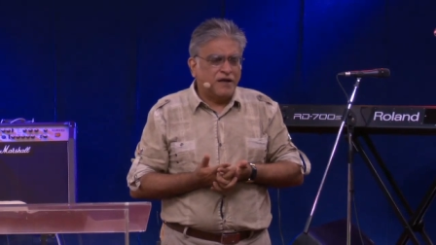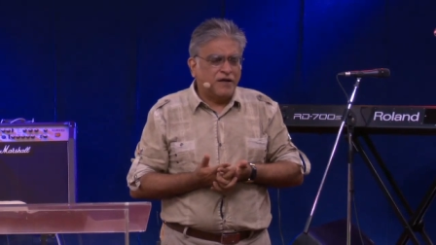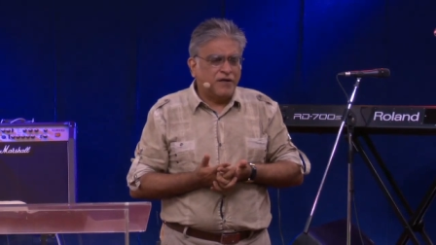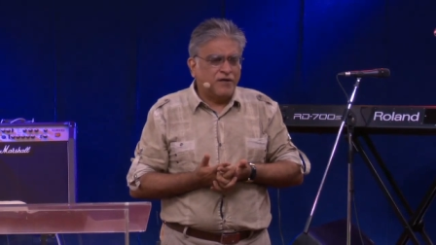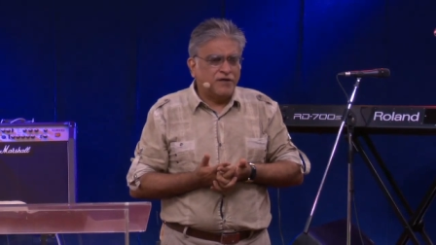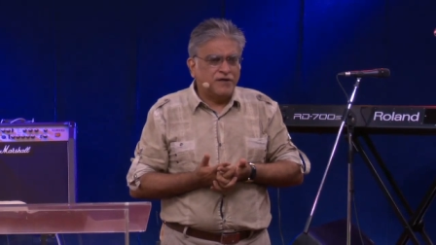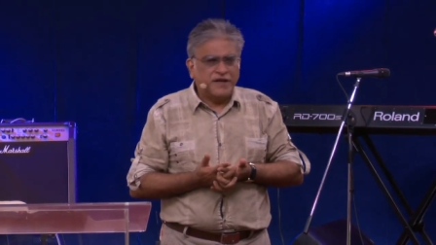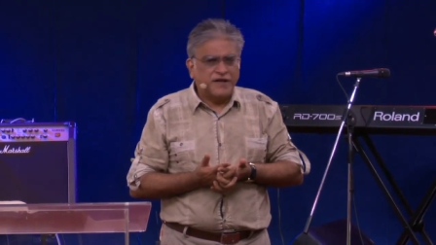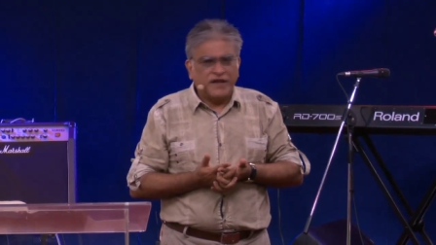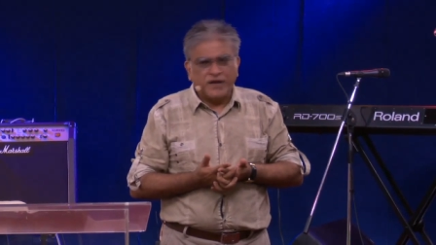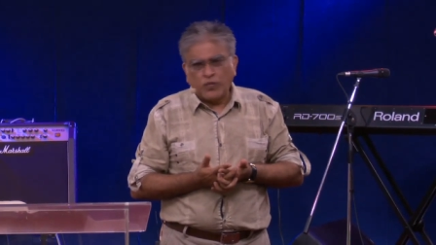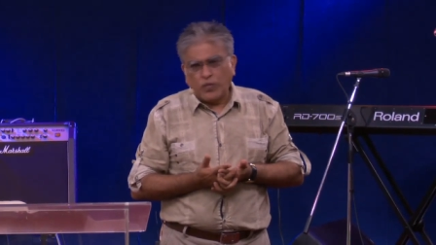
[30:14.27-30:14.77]

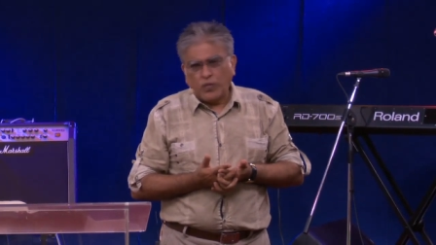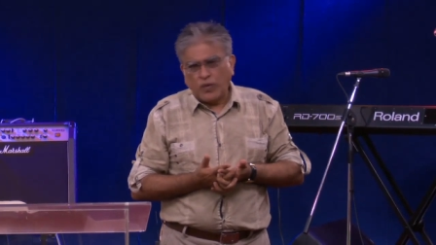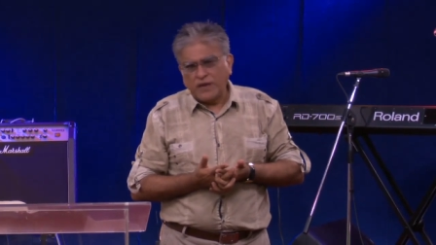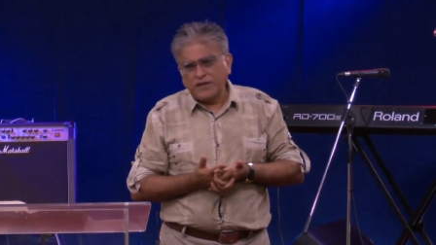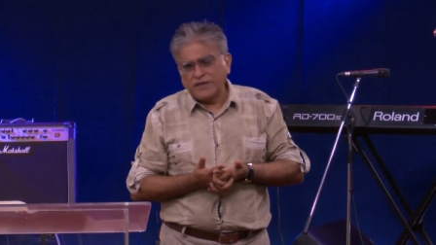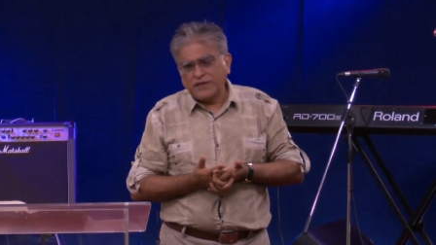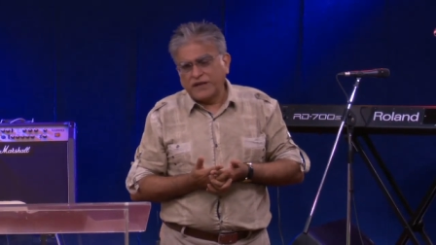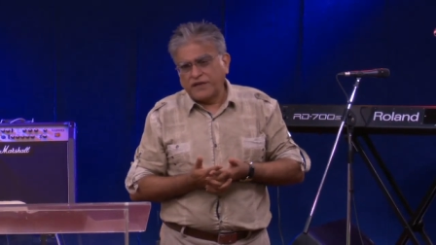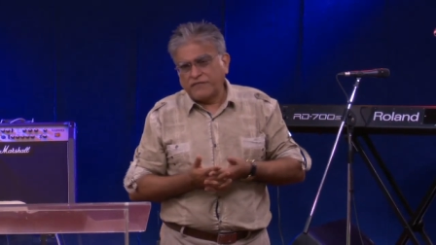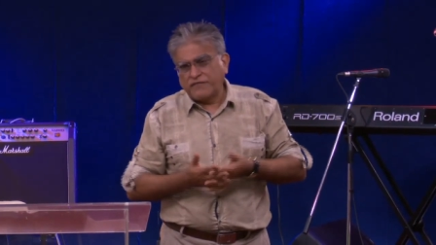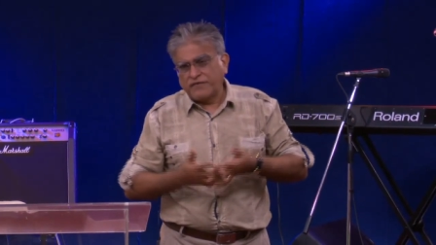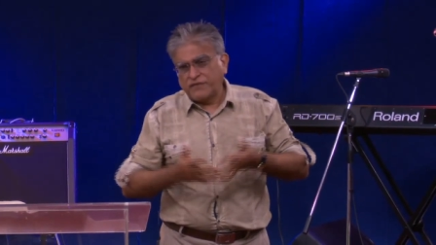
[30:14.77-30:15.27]
on day
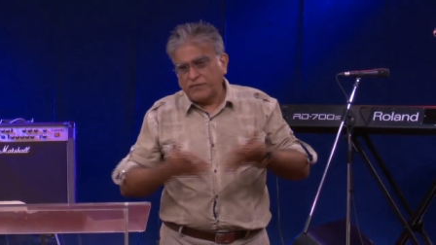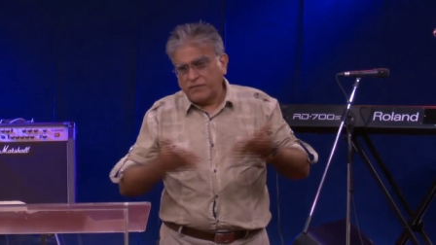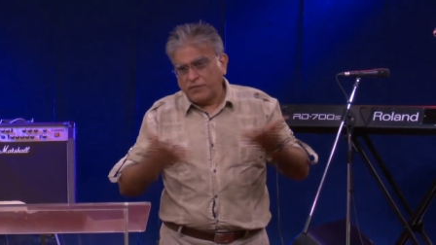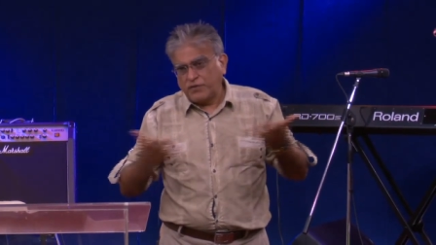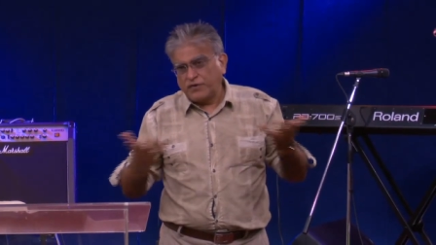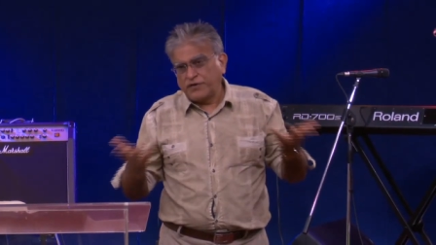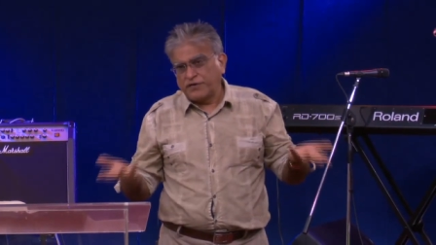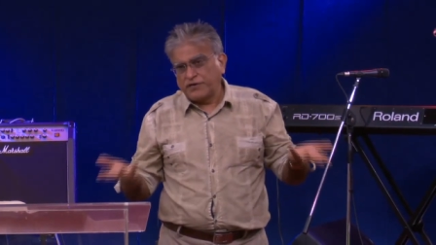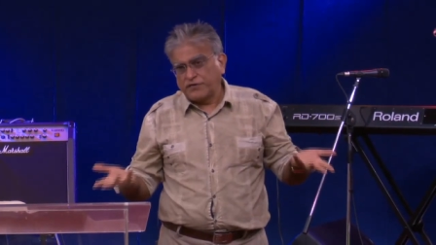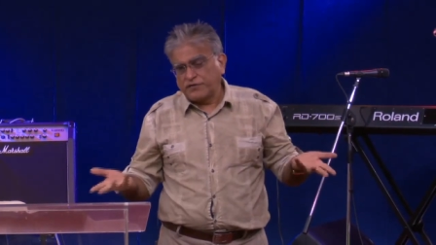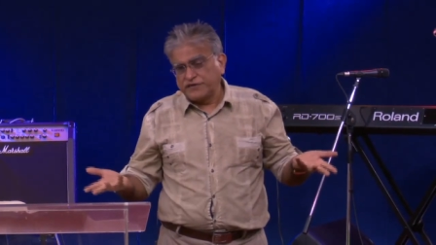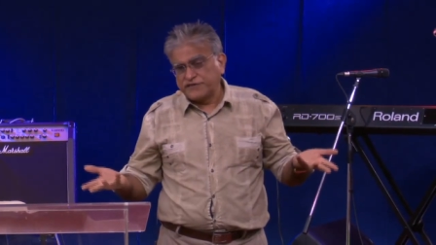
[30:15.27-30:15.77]
one that we were
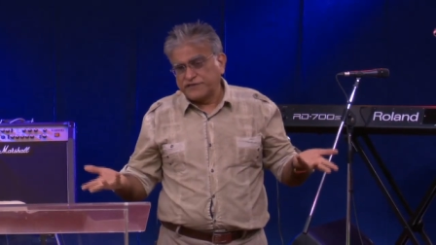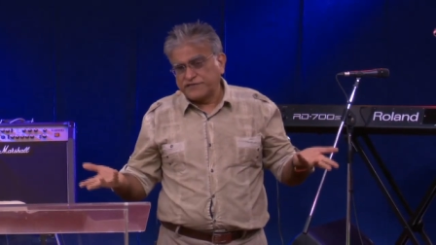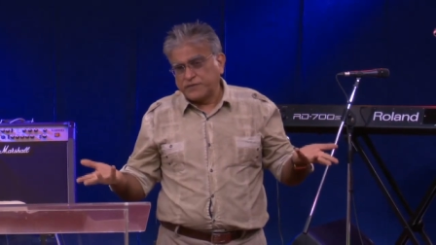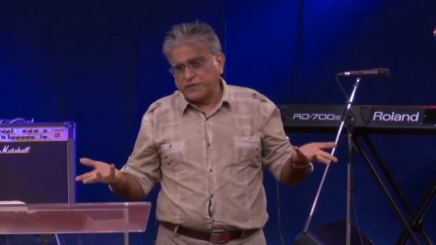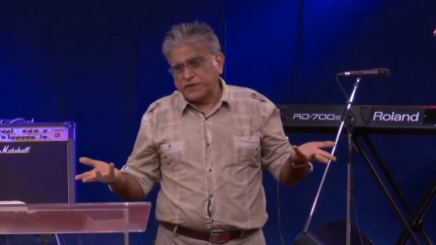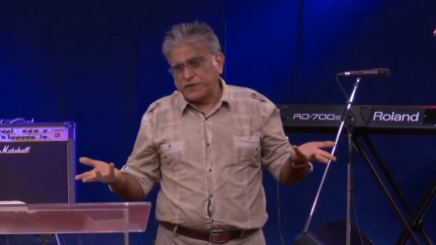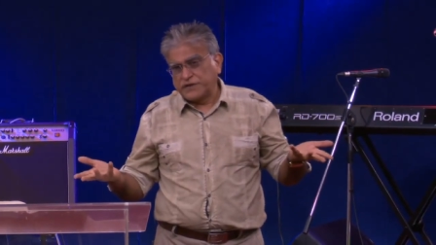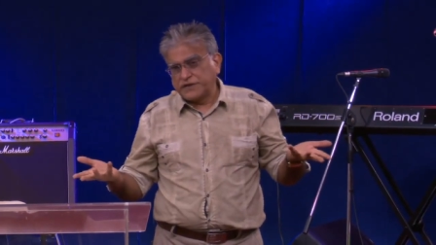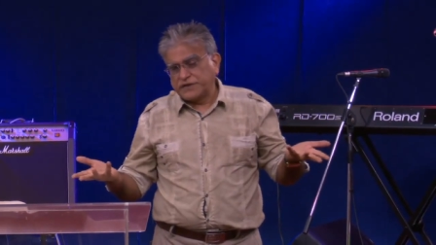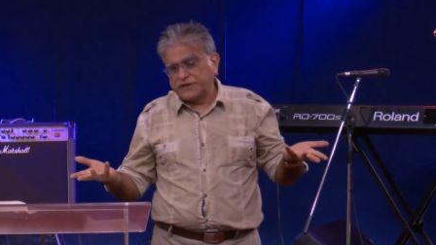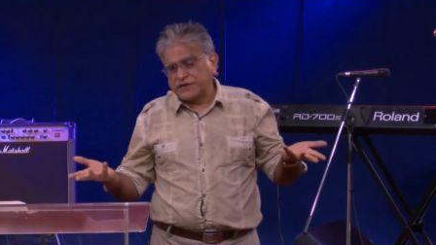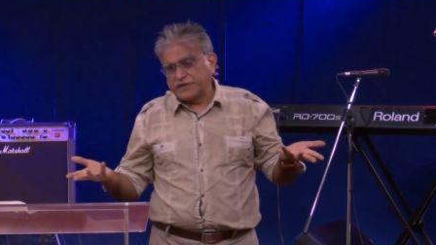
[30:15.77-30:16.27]
born into this
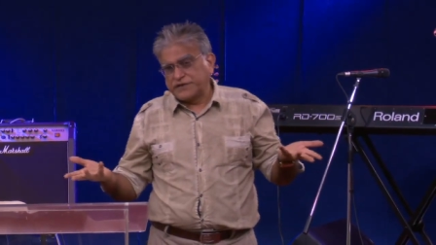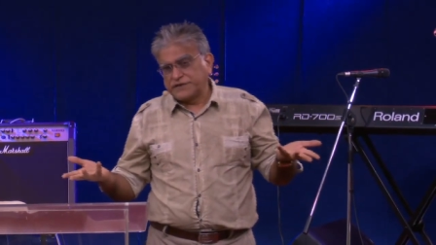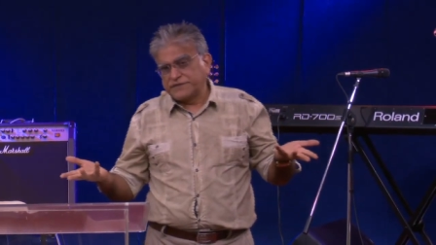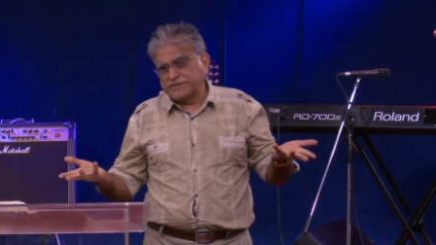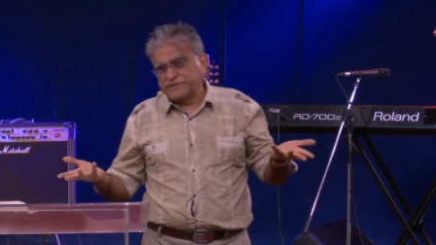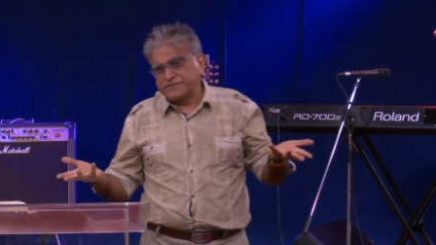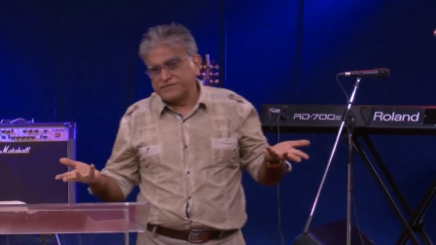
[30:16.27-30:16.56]
world.